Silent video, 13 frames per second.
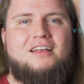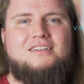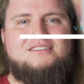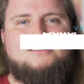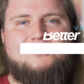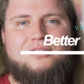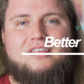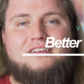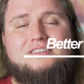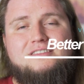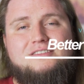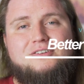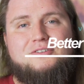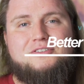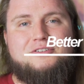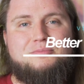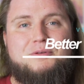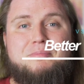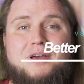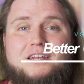So this is going to
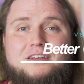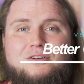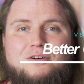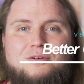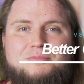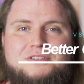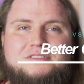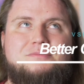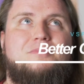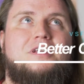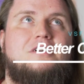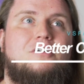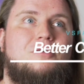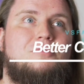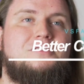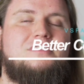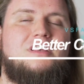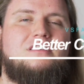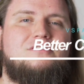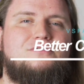be Better Commons. Better Commons
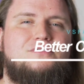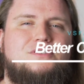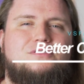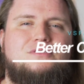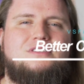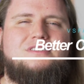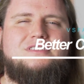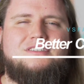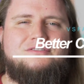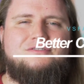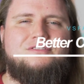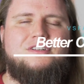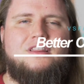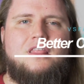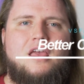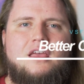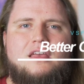has a few different